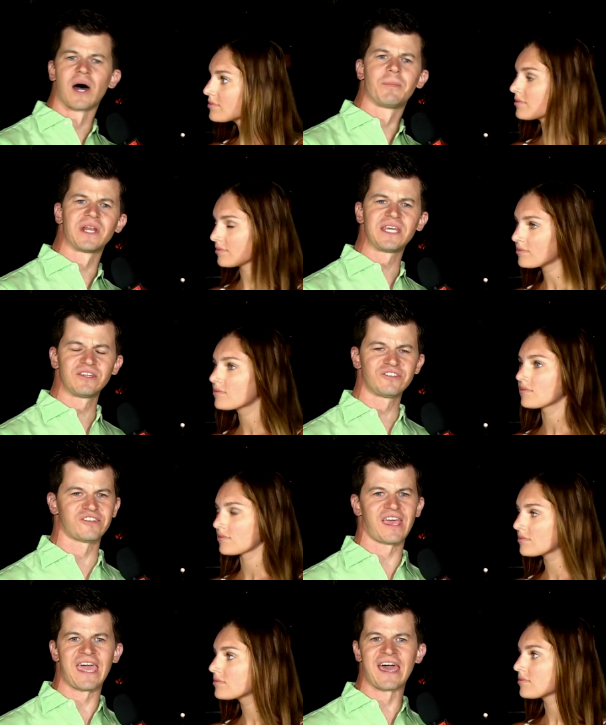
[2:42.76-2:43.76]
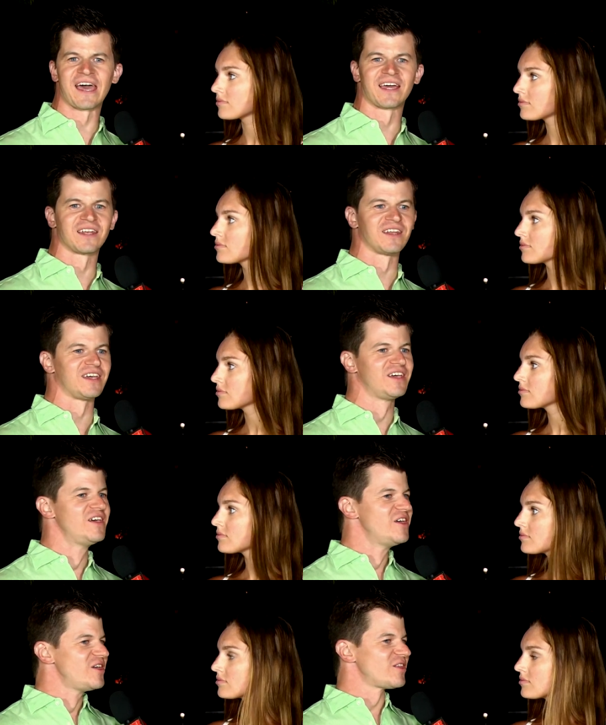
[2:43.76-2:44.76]
Speaker 1: companies and
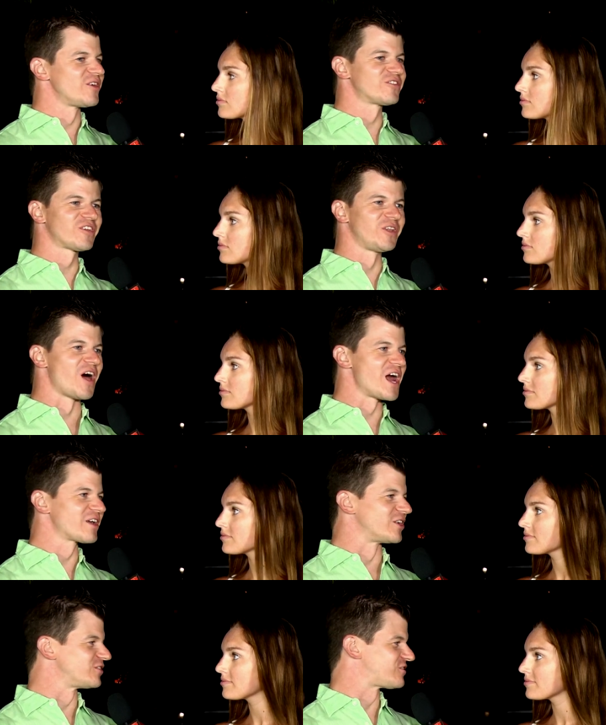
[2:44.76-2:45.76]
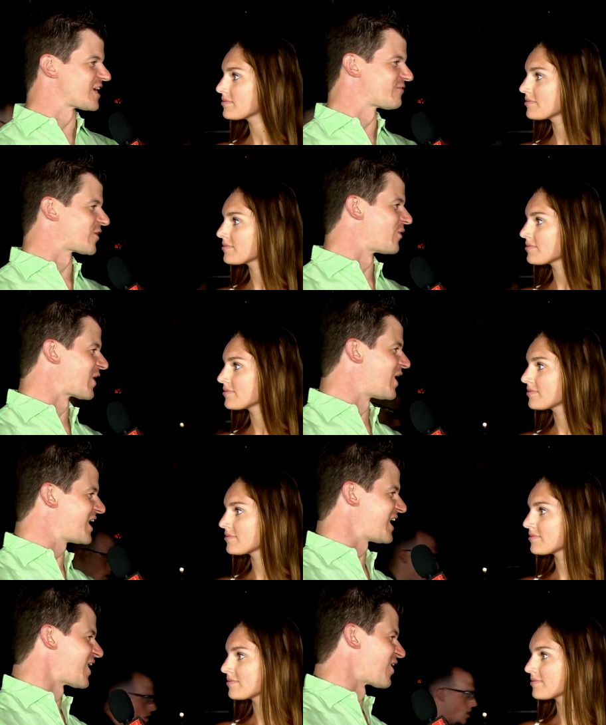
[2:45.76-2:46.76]
there's a lot of good stuff going on
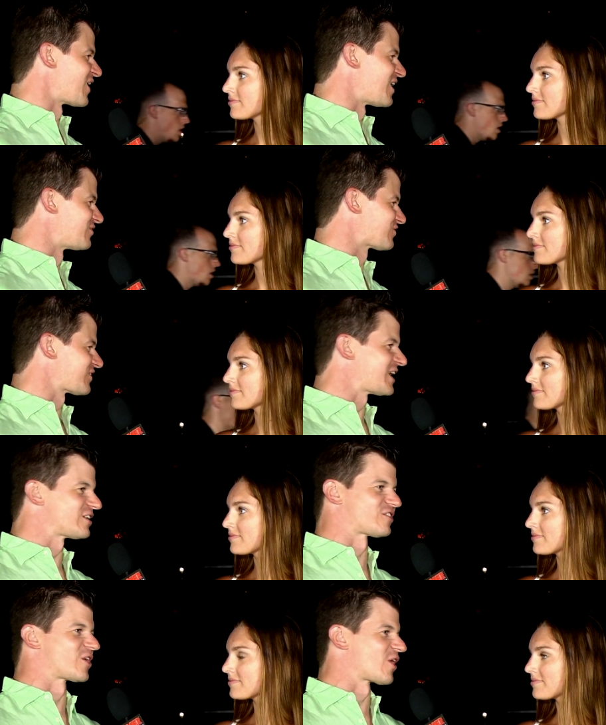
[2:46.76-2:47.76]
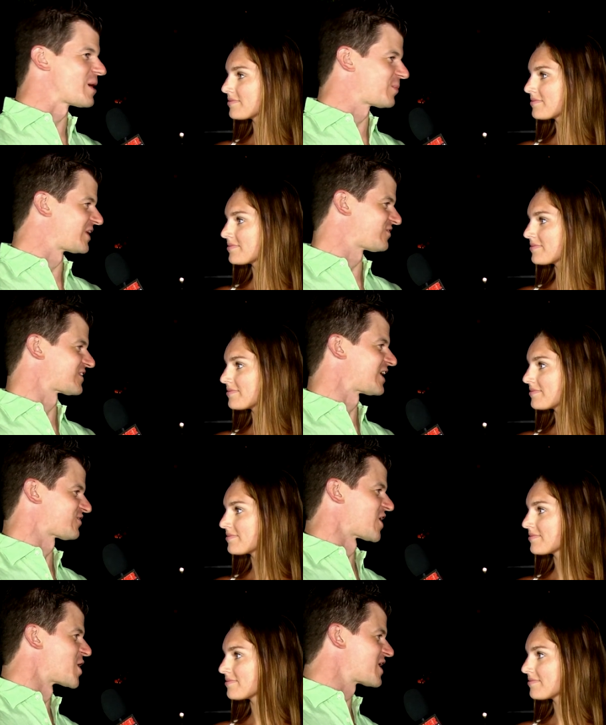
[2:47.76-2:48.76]
here and obviously it's a great place to get
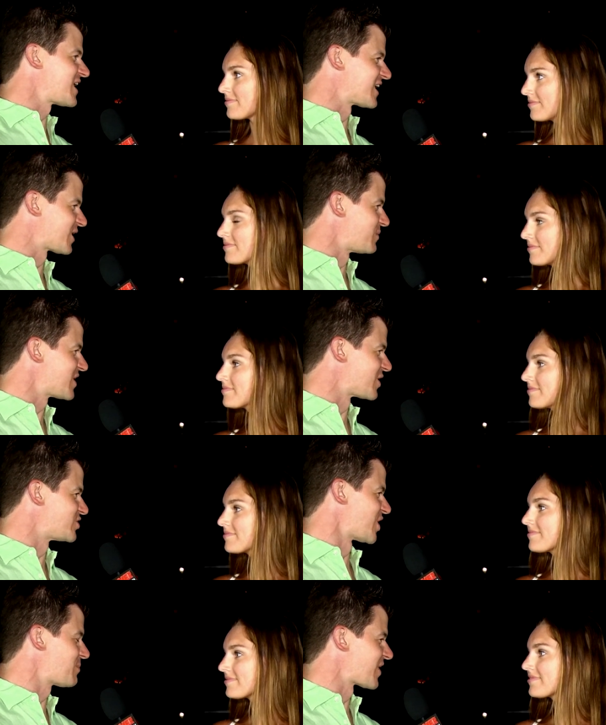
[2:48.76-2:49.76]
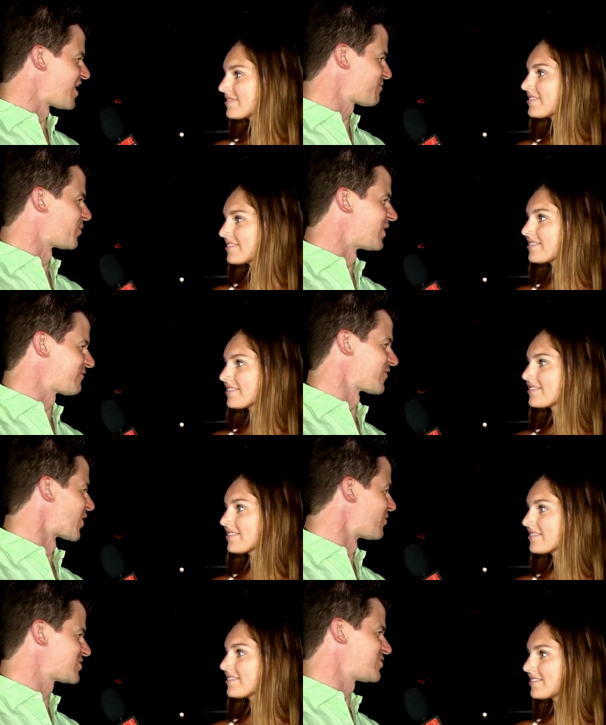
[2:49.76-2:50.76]
started it can be a good jumping off point for going